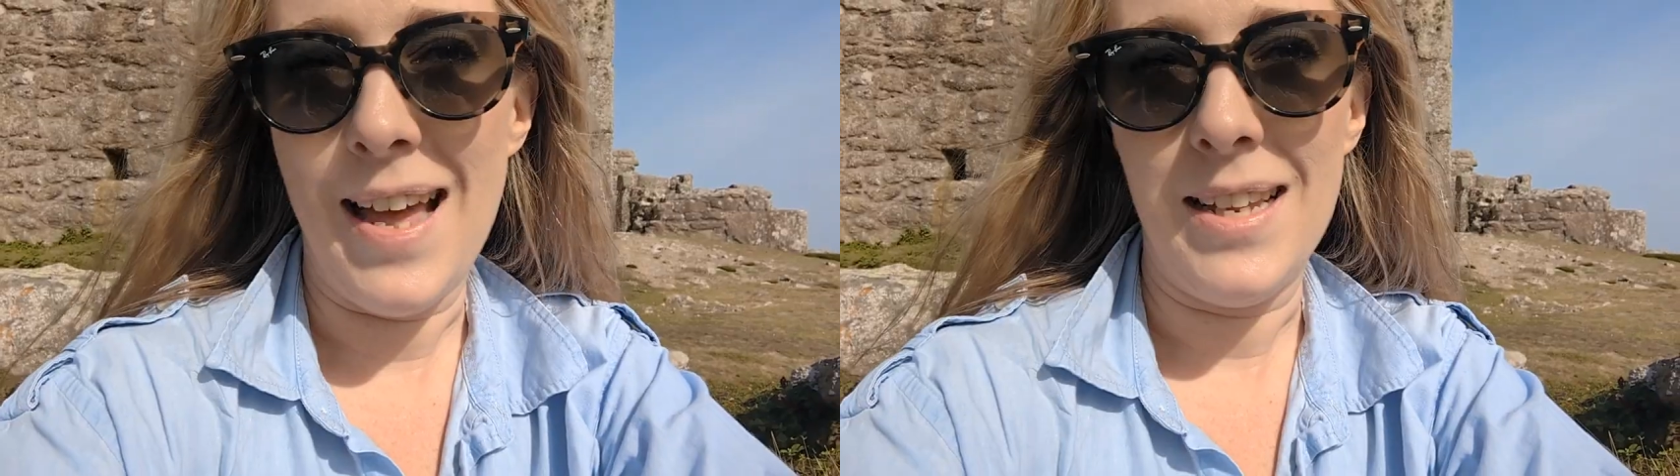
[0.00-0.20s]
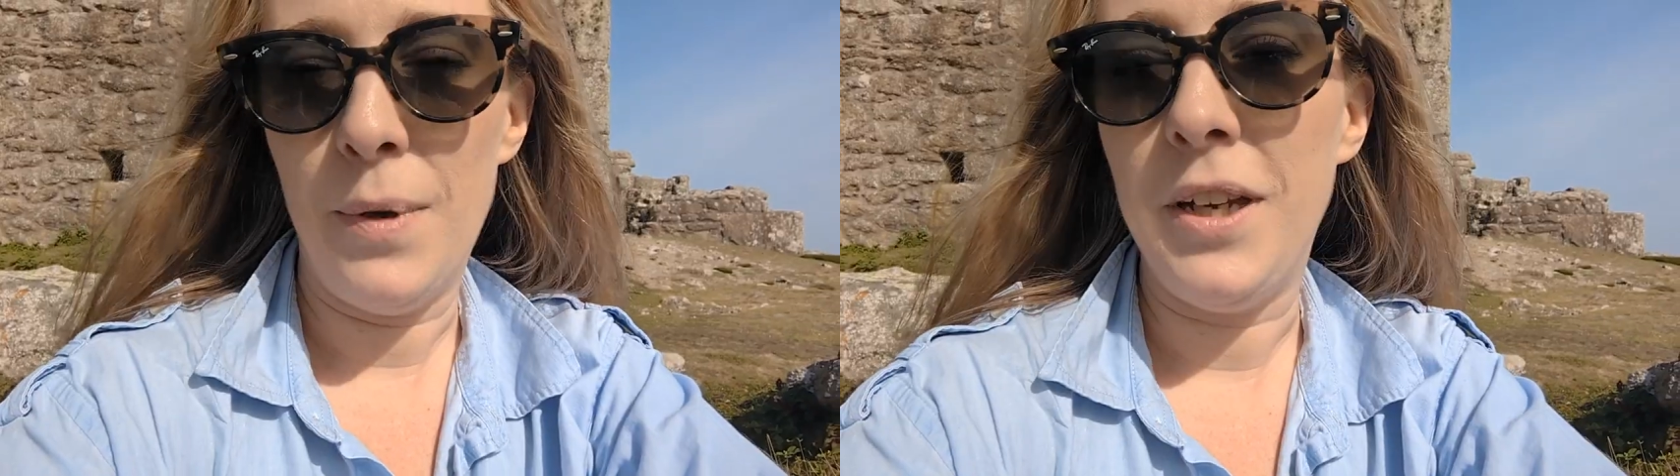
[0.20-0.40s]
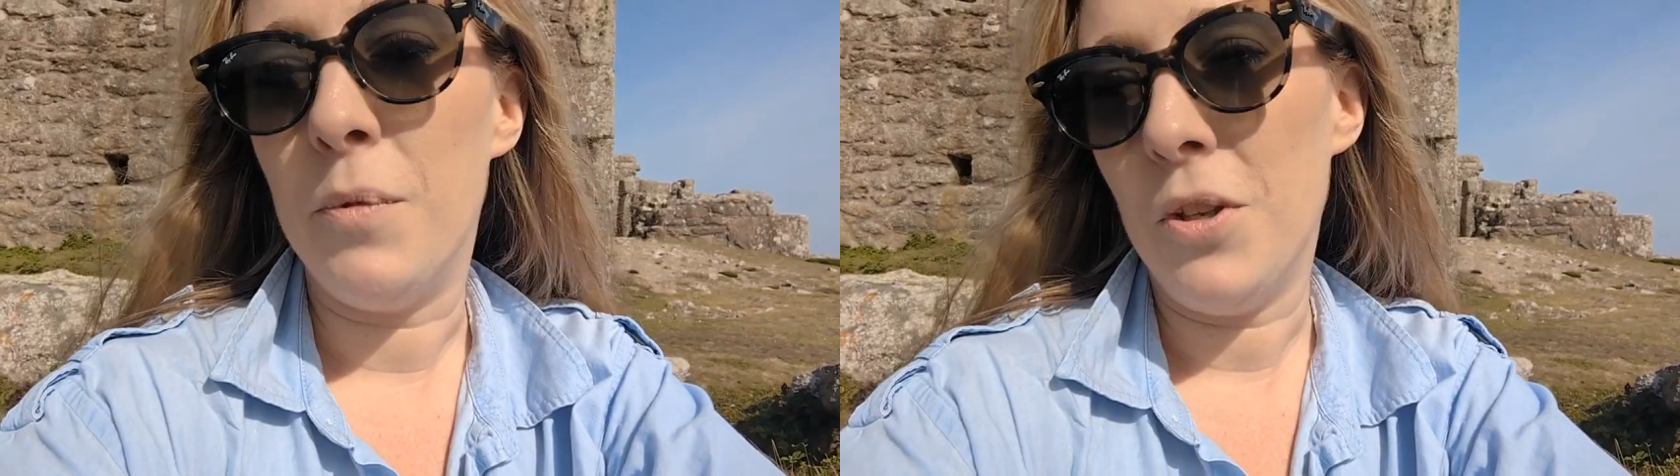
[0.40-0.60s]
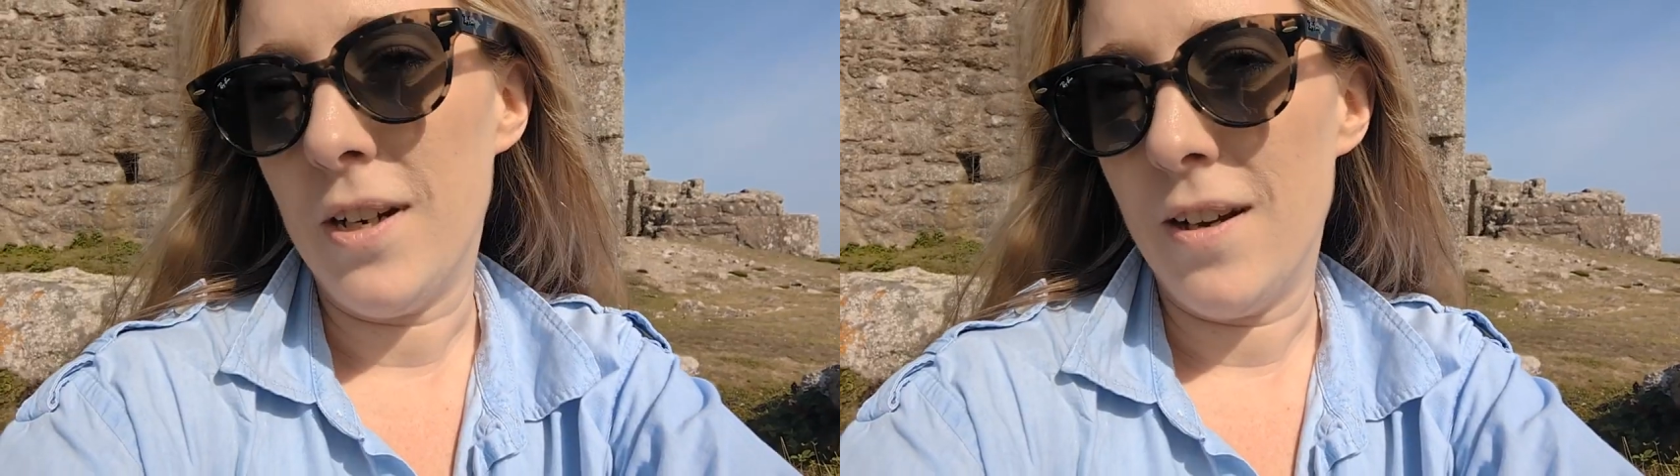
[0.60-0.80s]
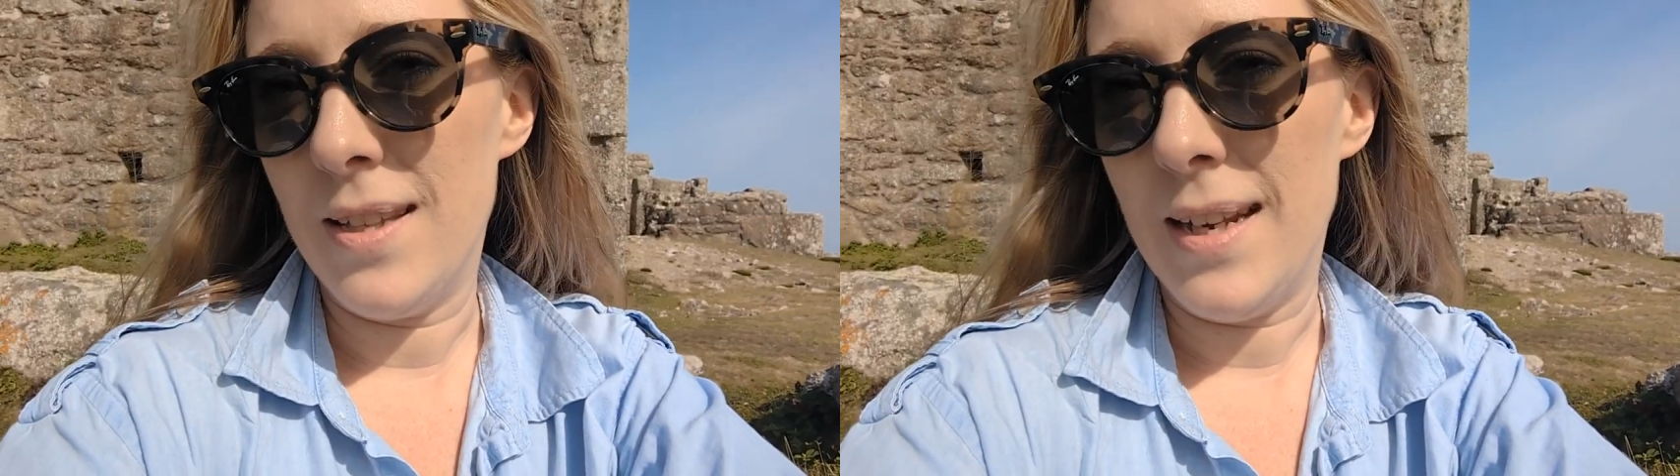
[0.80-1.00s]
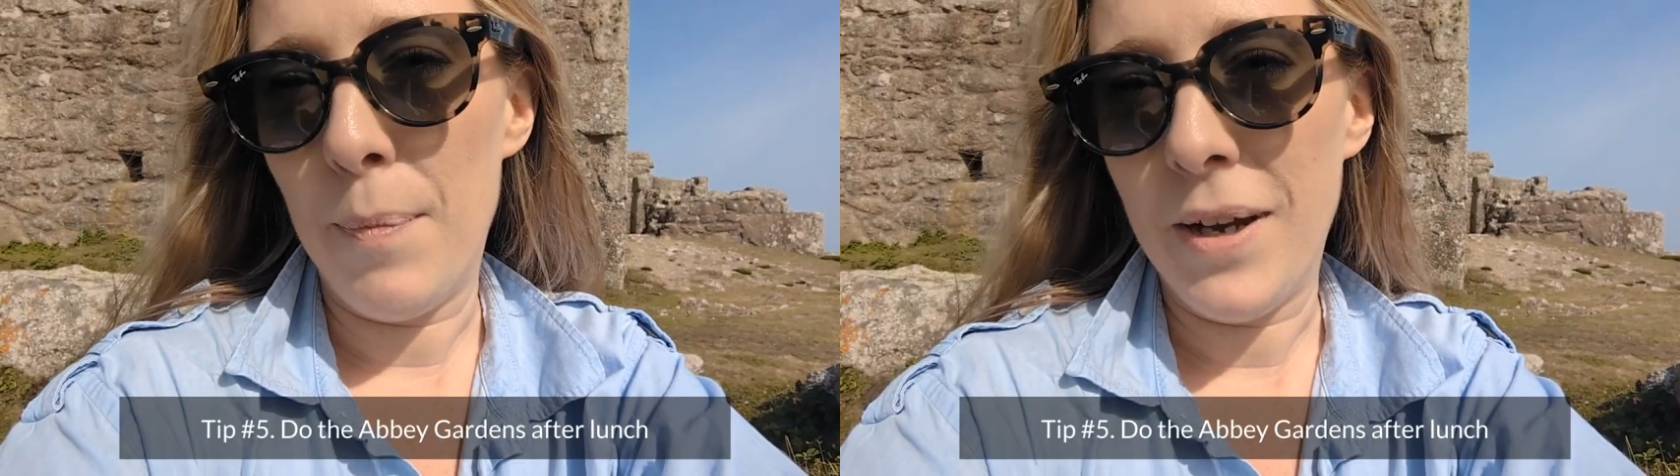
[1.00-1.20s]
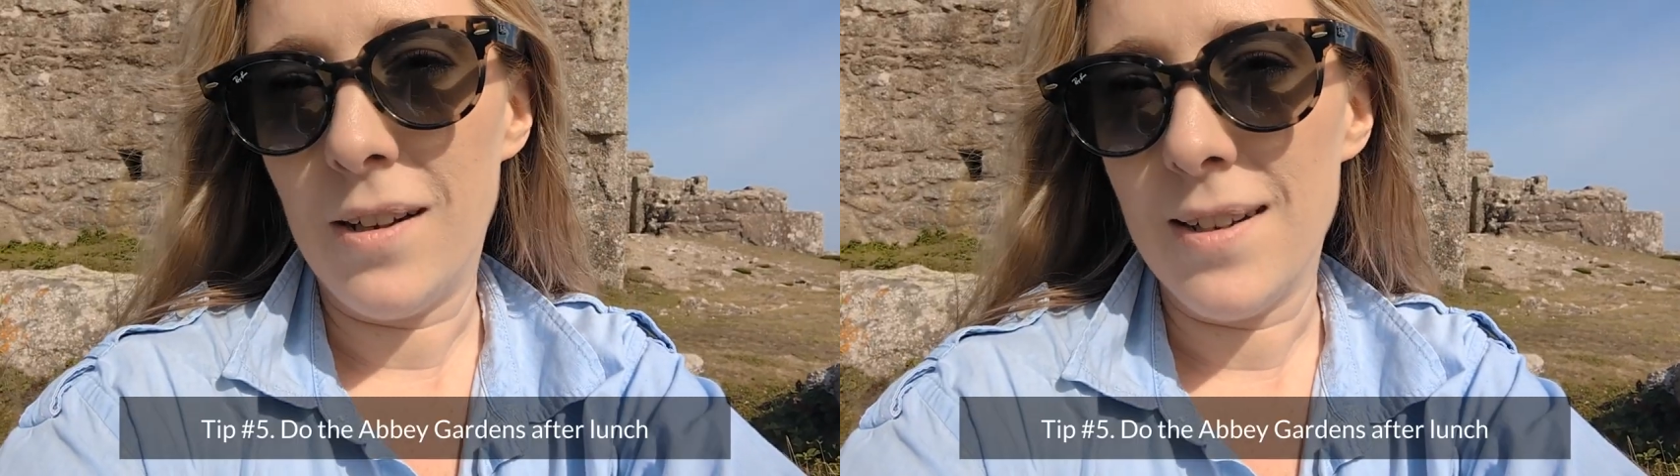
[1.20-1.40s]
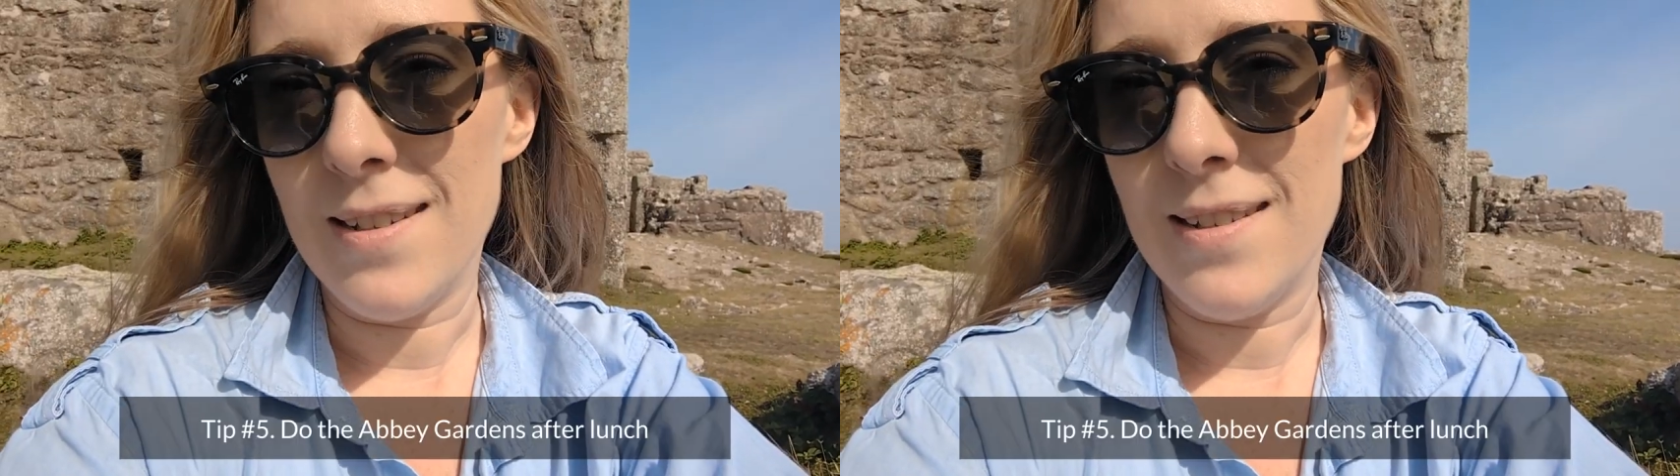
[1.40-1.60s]
that's when you want to go to the Abbey
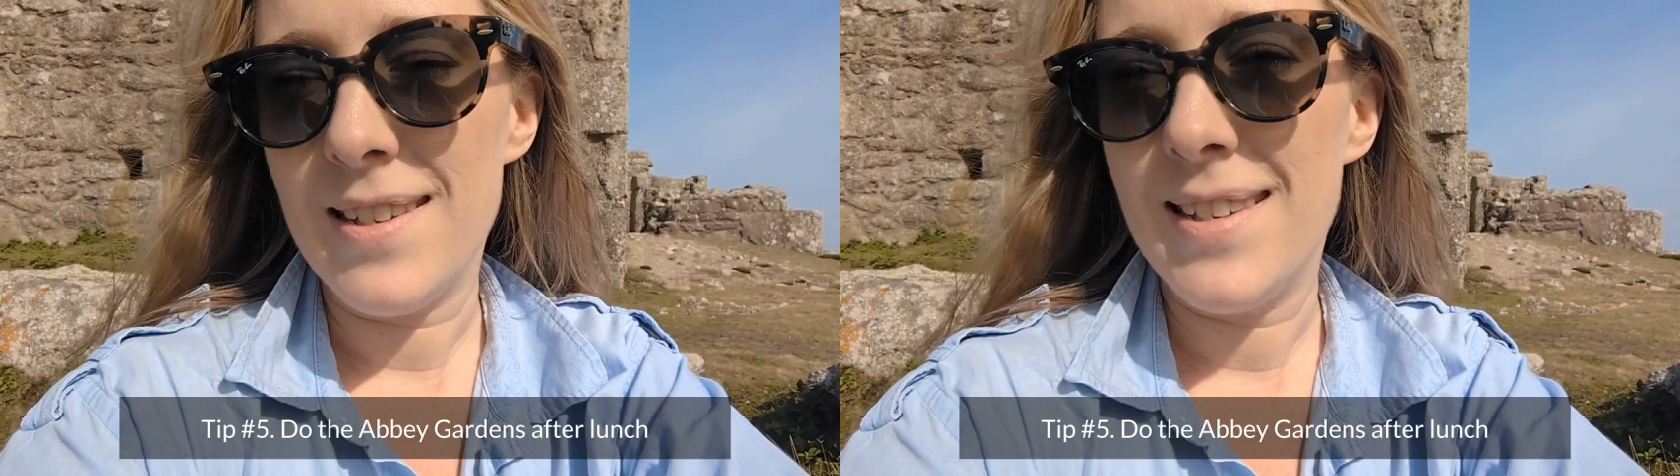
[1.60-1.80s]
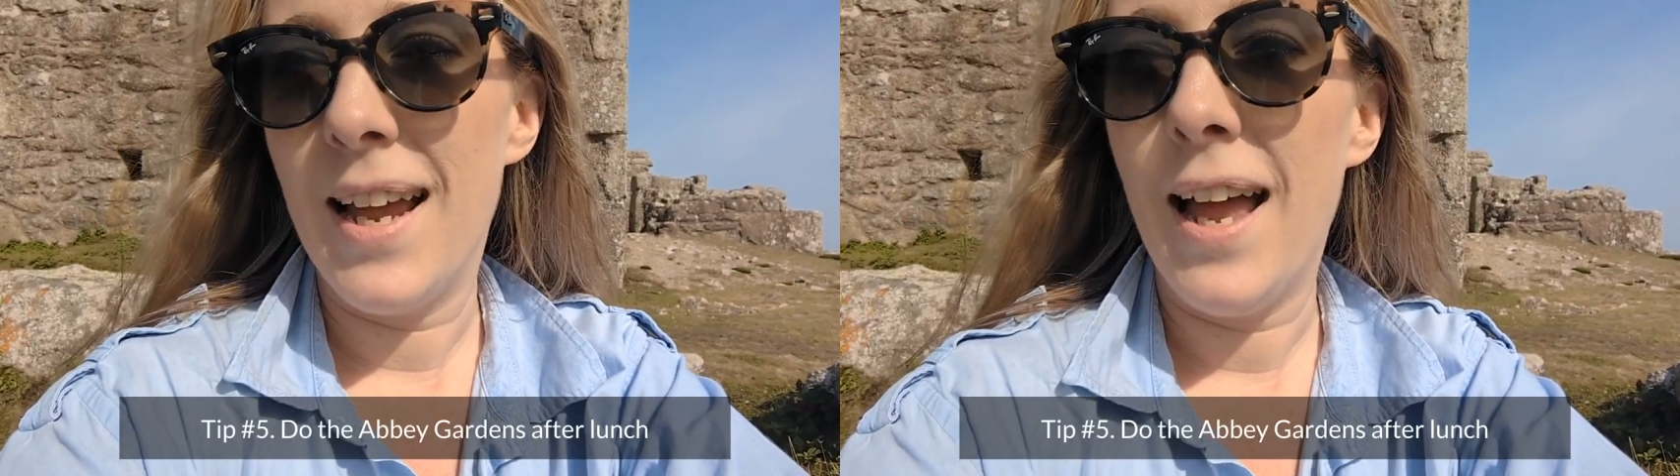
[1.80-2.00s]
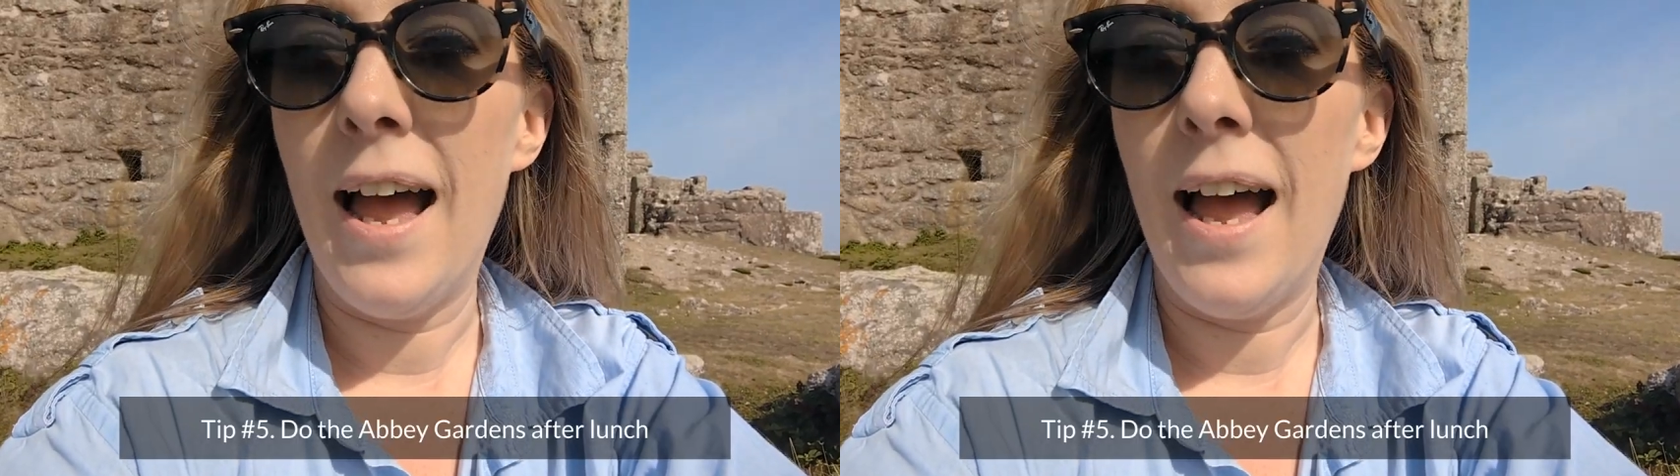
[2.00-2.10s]
Gardens.